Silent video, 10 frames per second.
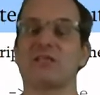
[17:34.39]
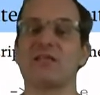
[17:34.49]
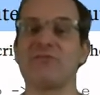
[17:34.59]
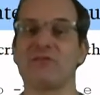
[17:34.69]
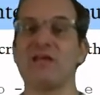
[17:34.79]

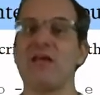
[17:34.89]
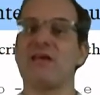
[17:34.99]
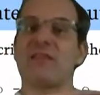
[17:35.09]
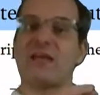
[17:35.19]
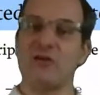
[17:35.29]
given,
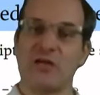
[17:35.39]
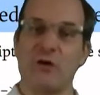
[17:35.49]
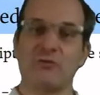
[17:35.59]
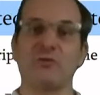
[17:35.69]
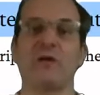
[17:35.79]
then you go
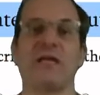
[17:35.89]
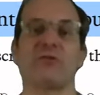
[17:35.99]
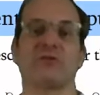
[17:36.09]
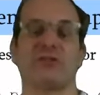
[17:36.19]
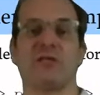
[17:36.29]
to an
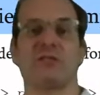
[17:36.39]
error state.